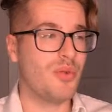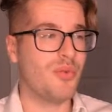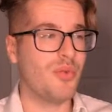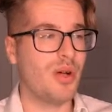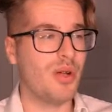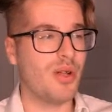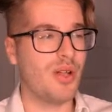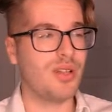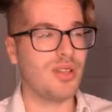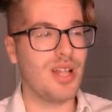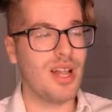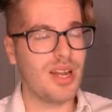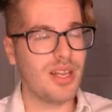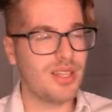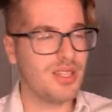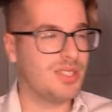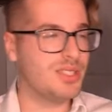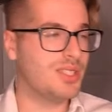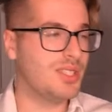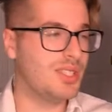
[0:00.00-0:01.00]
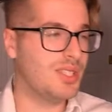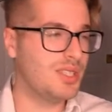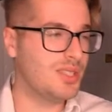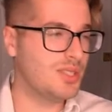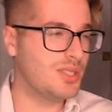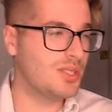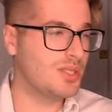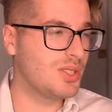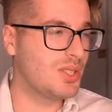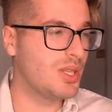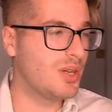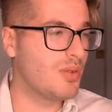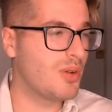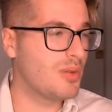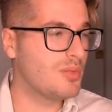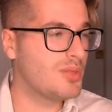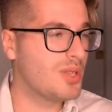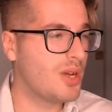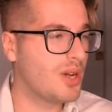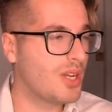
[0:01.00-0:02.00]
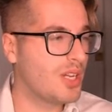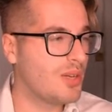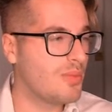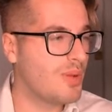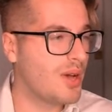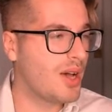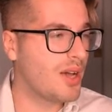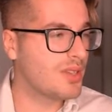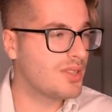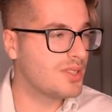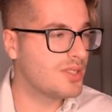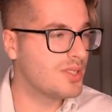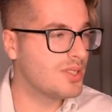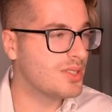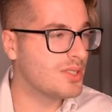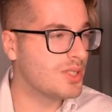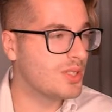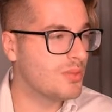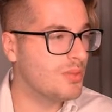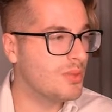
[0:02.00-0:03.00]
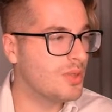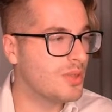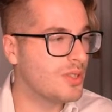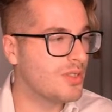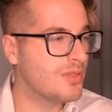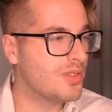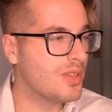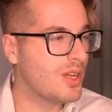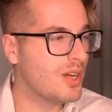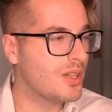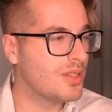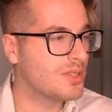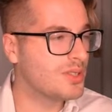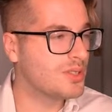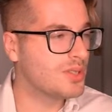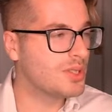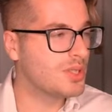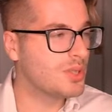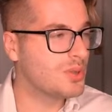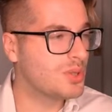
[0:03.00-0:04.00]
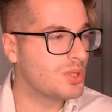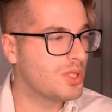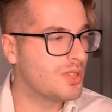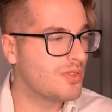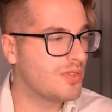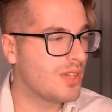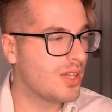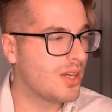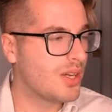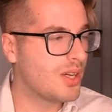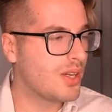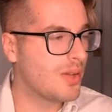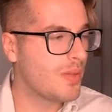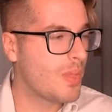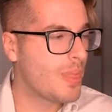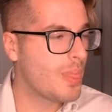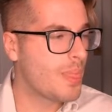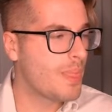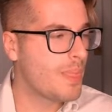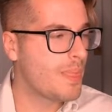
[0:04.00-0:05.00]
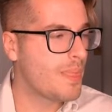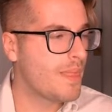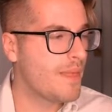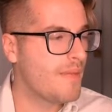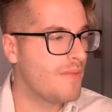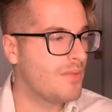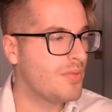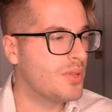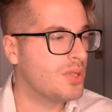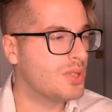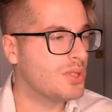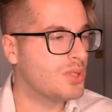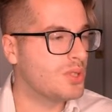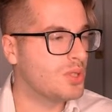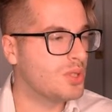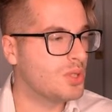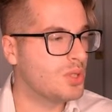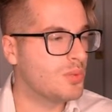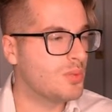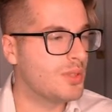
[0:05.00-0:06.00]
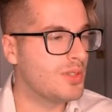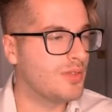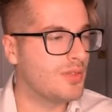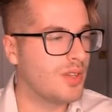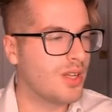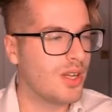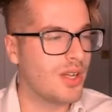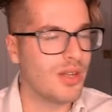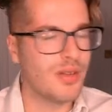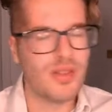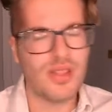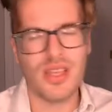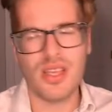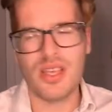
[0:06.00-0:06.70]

Well, a lot of these things, when I'm talking about this commutative law, this associative law, this distributive law,